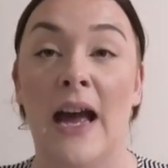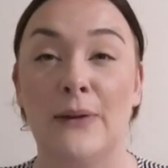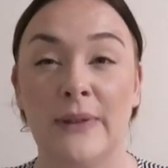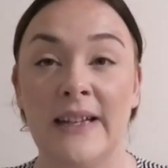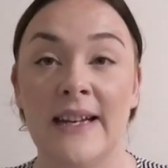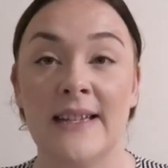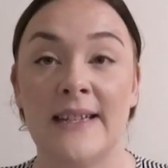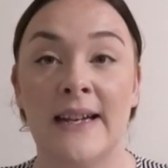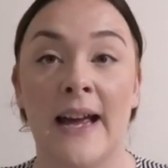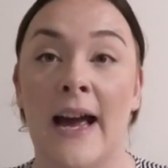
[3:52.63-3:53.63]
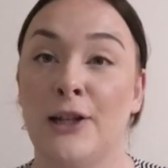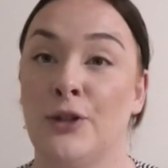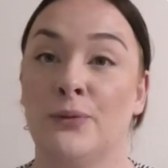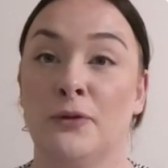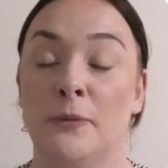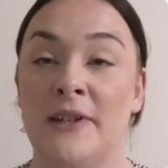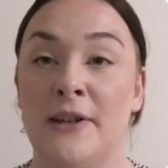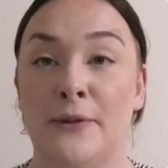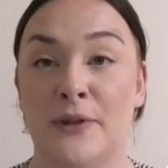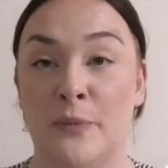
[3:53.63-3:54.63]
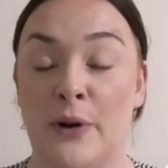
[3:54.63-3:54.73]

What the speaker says: And really consider how your raw materials are